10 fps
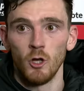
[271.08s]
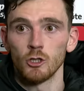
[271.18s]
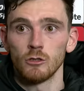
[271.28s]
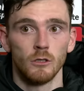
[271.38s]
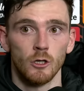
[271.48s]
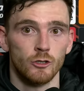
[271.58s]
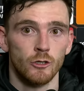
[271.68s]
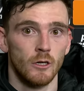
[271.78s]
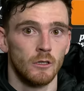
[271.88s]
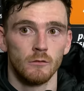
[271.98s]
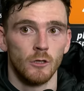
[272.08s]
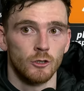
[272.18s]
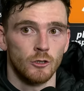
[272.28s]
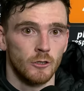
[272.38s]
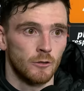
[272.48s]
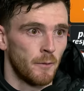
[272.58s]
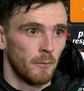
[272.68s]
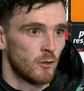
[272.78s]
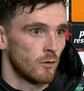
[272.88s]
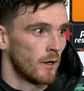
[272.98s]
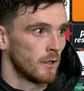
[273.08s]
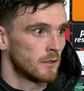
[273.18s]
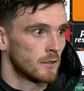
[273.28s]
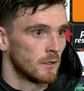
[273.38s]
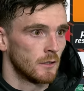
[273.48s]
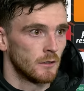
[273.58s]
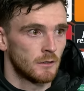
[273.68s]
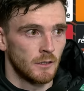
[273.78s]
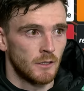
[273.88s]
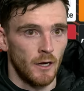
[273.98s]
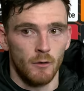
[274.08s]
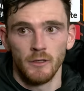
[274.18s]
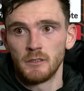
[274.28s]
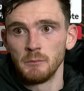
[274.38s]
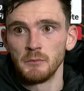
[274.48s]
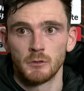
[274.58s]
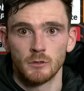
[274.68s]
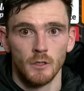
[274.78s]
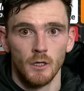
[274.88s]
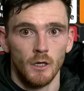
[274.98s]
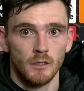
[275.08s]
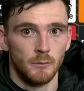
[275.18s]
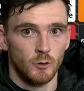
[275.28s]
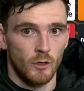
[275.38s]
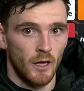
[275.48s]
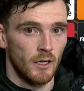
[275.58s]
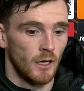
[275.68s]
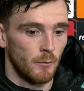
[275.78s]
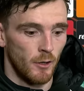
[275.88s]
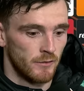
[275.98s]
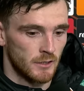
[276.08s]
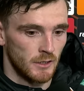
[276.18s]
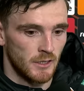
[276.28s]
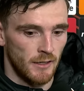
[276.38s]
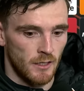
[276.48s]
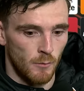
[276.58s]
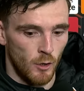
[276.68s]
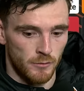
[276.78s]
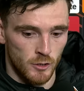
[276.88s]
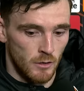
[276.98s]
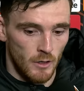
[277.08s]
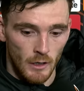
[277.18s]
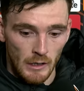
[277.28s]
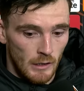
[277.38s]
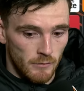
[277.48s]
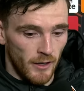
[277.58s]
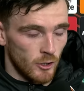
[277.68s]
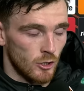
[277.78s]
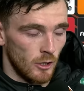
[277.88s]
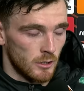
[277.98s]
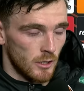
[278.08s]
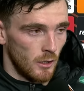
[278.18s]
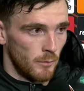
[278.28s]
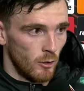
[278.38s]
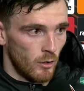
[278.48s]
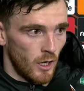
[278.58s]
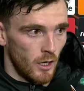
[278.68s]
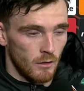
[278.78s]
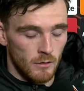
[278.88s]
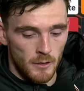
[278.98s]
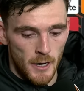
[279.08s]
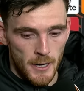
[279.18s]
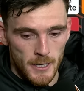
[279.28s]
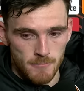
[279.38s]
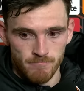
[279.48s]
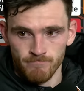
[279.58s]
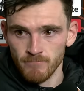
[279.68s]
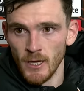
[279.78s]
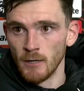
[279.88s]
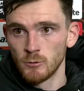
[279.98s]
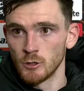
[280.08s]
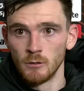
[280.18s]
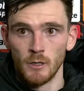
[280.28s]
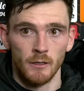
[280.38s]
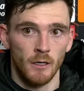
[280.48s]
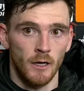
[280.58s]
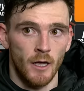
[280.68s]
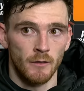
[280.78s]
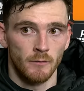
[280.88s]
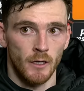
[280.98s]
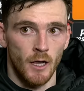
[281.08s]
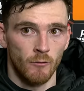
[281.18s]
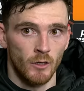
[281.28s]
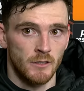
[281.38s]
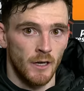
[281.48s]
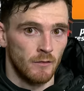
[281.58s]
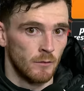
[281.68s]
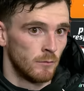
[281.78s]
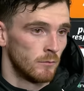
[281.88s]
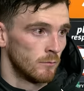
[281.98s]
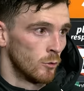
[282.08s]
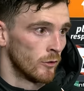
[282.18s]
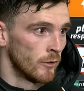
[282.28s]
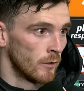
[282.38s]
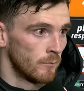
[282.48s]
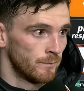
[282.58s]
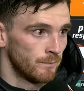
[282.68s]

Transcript: Not not sure, not sure. It's probably too early to to tell. He seems seems okay in there, but obviously he's had to come off, so. Fingers crossed that it'll be okay, and um, yeah, so I, I can't I can't really say anything more than that.